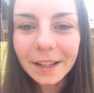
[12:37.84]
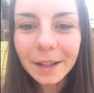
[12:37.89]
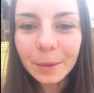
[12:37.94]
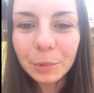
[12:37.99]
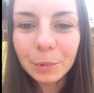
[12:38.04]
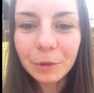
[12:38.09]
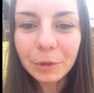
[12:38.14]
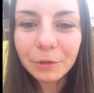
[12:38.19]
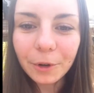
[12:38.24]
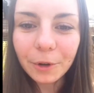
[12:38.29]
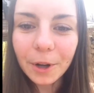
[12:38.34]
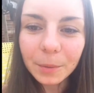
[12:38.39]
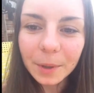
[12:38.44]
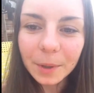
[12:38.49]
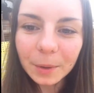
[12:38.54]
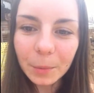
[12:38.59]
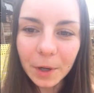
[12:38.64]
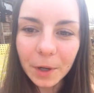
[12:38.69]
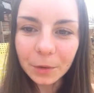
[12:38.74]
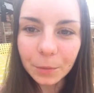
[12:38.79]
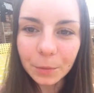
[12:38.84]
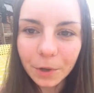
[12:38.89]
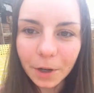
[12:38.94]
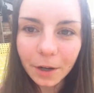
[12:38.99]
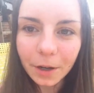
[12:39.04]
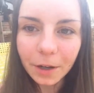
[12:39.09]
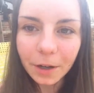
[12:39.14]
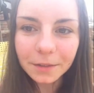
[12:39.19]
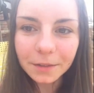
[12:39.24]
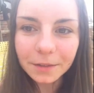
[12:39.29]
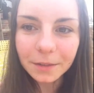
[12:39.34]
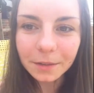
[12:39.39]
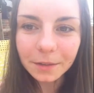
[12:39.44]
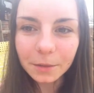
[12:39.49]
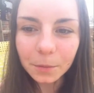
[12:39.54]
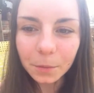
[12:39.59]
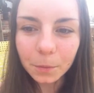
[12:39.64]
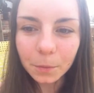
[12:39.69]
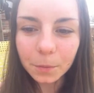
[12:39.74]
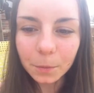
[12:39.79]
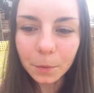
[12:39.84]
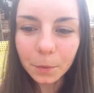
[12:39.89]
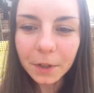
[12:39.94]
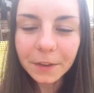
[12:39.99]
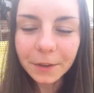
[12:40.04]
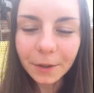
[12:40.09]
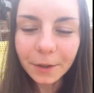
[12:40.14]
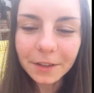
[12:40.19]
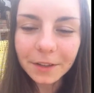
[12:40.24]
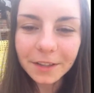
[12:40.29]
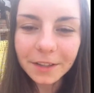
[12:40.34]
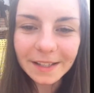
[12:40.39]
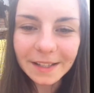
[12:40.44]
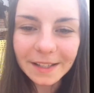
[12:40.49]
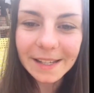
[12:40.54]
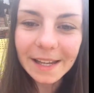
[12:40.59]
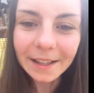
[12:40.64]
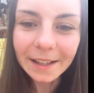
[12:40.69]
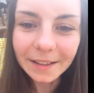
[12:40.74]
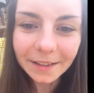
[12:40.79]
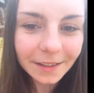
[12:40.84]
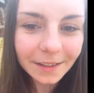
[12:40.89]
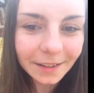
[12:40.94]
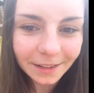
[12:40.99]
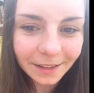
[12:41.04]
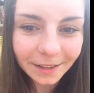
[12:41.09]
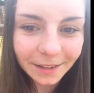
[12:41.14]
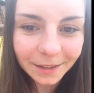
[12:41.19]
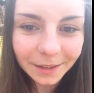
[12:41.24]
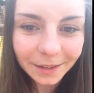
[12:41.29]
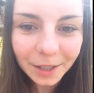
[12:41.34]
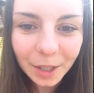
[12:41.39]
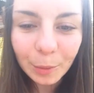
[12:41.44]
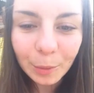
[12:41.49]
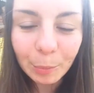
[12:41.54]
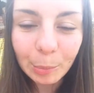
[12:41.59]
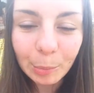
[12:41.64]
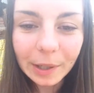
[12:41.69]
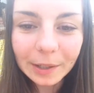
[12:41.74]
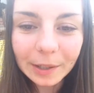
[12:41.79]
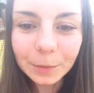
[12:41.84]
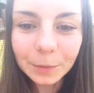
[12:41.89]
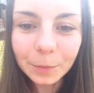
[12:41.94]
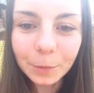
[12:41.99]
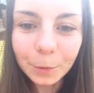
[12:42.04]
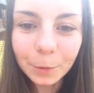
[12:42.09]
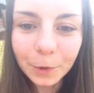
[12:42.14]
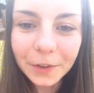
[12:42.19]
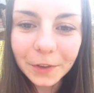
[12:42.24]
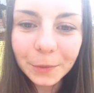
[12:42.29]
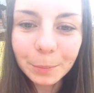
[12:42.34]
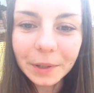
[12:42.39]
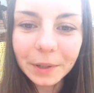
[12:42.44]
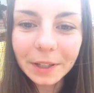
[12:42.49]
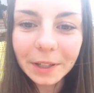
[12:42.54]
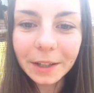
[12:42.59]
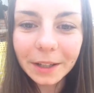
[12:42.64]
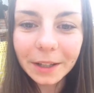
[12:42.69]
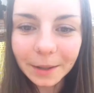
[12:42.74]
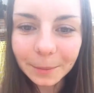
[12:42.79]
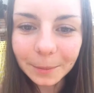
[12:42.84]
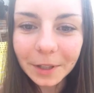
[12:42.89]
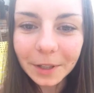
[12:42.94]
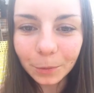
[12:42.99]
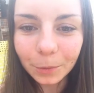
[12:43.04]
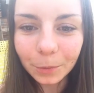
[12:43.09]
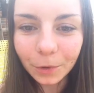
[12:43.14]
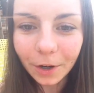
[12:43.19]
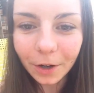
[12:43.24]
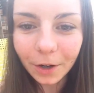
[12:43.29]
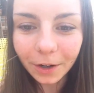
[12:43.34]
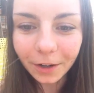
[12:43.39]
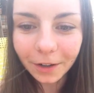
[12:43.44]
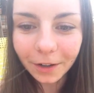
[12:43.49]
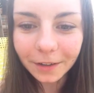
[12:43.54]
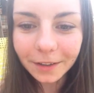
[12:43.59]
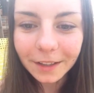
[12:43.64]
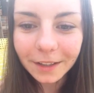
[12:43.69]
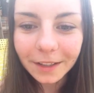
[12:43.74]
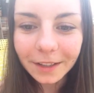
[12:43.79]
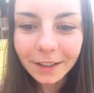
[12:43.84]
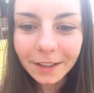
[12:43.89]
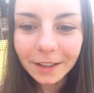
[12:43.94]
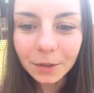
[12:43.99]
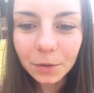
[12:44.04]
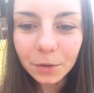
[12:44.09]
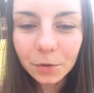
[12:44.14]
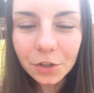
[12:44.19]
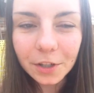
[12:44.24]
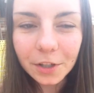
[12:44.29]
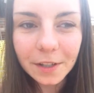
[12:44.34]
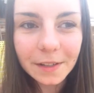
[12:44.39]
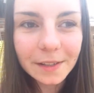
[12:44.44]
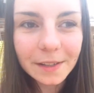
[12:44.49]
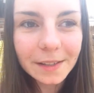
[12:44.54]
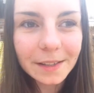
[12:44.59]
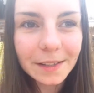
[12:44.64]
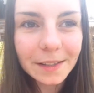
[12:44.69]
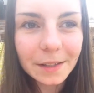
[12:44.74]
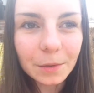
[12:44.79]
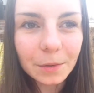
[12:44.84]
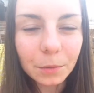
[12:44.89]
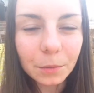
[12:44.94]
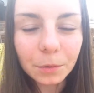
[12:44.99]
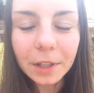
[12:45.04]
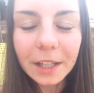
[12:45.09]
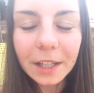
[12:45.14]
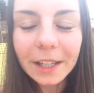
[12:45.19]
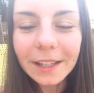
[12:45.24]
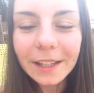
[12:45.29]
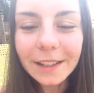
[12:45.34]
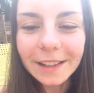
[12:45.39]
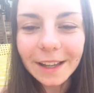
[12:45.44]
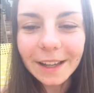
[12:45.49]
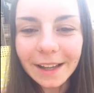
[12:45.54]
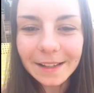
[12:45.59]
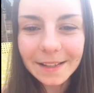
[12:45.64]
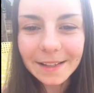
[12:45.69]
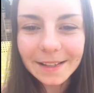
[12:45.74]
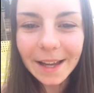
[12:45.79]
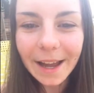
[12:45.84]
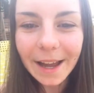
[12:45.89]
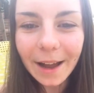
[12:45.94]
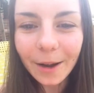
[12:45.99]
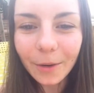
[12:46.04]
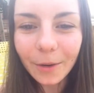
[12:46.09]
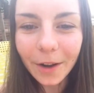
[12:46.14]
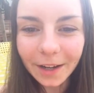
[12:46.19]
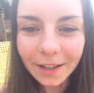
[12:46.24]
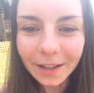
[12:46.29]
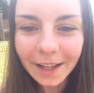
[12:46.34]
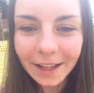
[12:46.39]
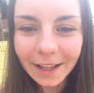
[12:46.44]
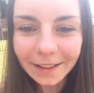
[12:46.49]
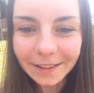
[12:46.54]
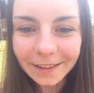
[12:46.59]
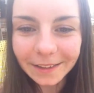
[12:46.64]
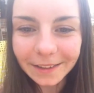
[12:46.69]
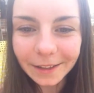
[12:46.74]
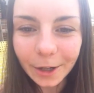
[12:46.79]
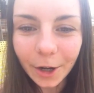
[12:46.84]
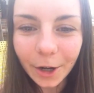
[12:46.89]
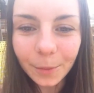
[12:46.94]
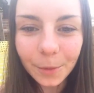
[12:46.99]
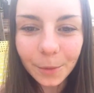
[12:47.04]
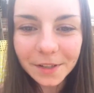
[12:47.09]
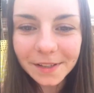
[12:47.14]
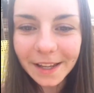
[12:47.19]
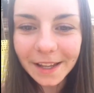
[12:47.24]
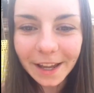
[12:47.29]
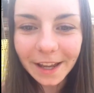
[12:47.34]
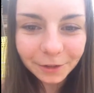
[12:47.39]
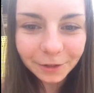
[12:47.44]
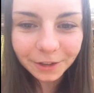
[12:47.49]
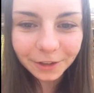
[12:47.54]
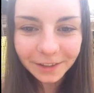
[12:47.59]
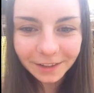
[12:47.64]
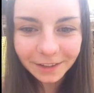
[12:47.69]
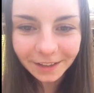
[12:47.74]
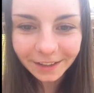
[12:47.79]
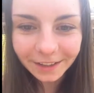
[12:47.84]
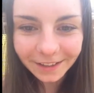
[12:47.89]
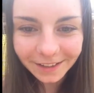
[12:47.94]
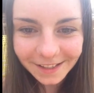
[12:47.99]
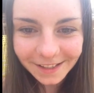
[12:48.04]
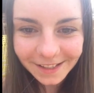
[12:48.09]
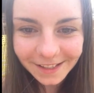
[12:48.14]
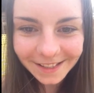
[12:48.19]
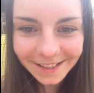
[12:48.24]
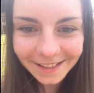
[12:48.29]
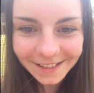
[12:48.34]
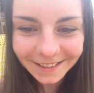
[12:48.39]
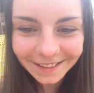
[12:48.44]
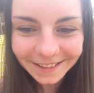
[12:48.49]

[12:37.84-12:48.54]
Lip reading: before we went raw, we thought that's healthy. But with becoming raw, you just realize how unhealthy almost everything is